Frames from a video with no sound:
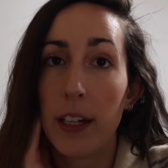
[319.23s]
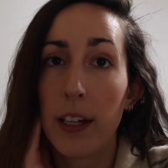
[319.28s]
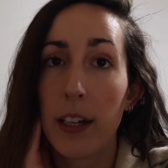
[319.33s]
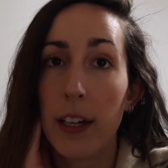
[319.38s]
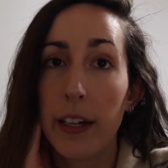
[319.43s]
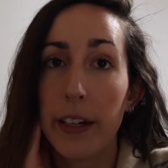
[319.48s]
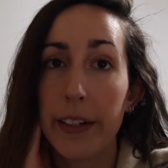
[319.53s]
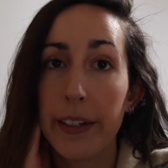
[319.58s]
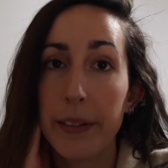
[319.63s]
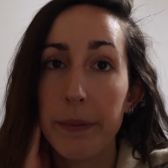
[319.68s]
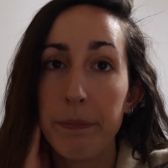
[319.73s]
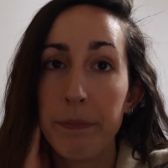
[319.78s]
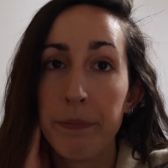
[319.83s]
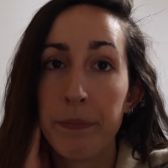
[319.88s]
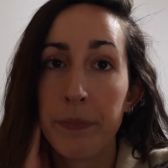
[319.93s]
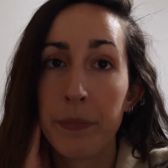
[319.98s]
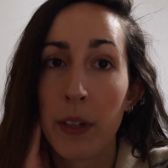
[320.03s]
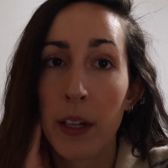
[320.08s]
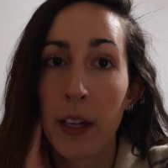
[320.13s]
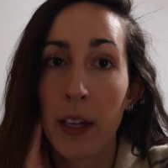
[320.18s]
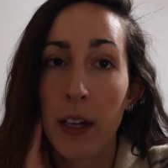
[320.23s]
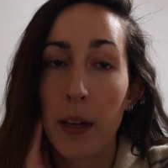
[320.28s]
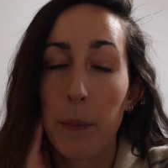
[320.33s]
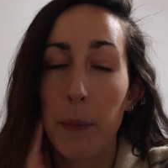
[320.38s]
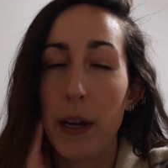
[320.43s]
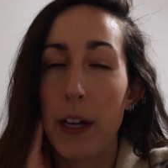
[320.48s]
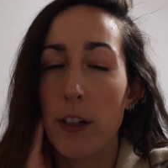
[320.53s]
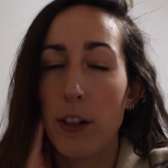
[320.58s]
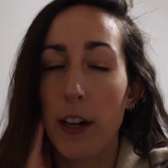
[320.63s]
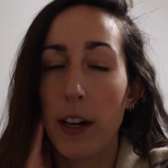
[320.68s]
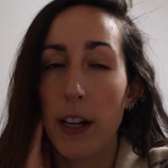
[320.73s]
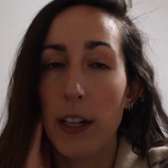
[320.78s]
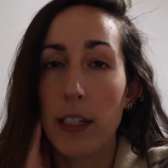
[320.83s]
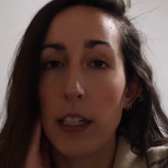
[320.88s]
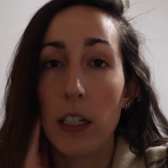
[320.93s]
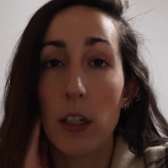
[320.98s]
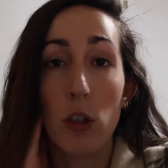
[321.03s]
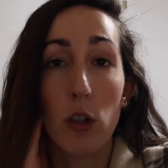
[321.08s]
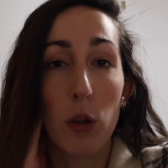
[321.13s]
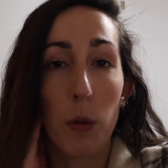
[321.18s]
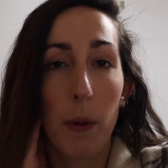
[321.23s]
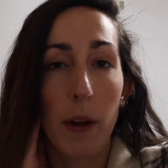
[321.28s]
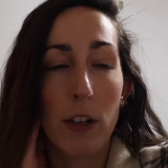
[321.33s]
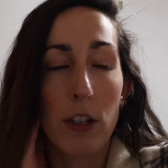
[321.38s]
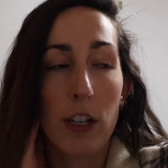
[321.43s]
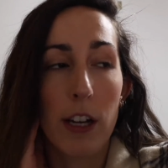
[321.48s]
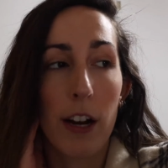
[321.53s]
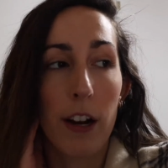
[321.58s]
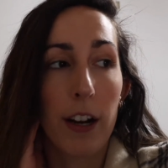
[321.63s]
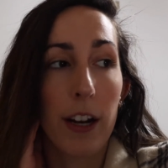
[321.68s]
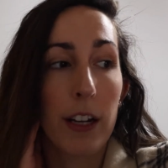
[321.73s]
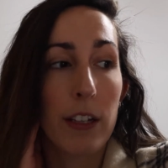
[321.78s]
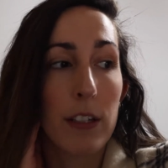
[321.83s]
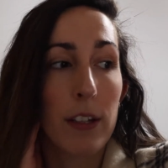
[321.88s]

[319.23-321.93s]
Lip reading: But I try not to eat too much dairy.